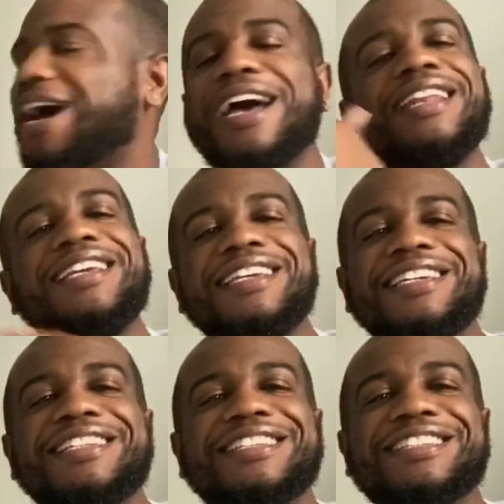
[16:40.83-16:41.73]
I
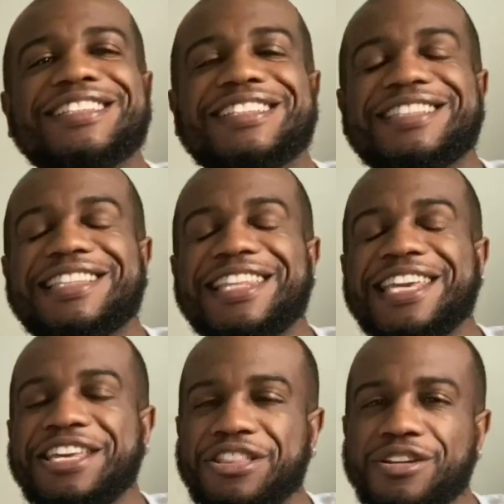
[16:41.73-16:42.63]
need
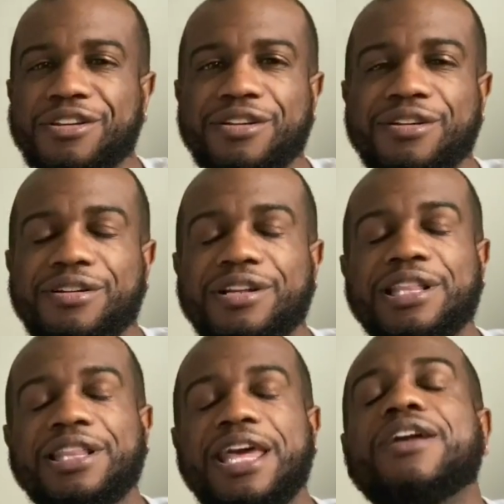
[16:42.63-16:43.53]
either,
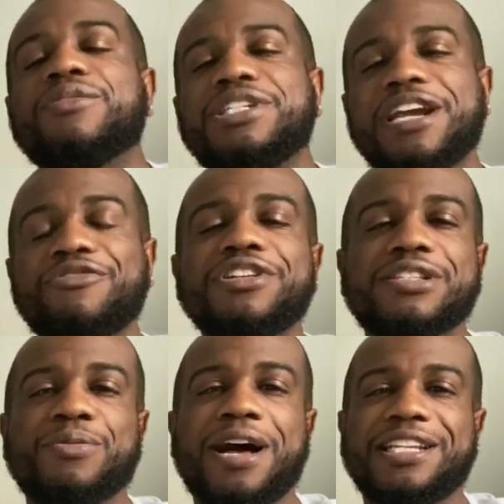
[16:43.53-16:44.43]
like, when Jeffree's
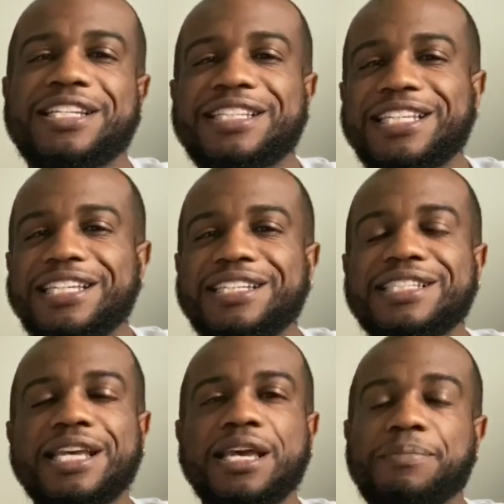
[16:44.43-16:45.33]
swatching this,
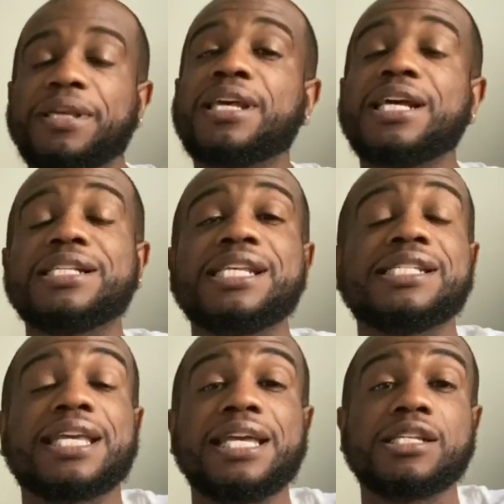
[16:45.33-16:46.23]
because his
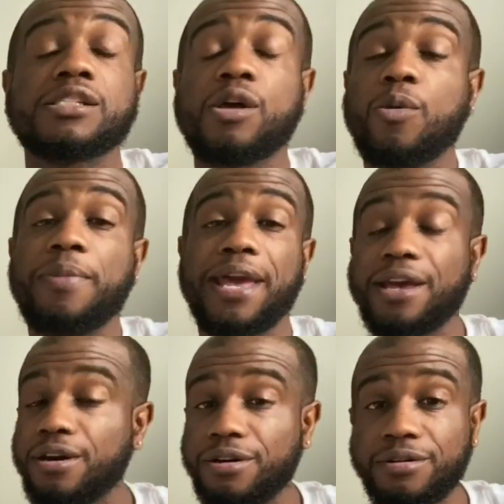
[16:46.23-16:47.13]
skin is so
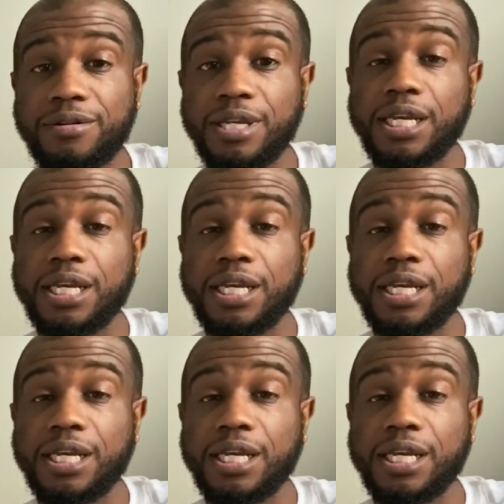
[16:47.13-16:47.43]
pale...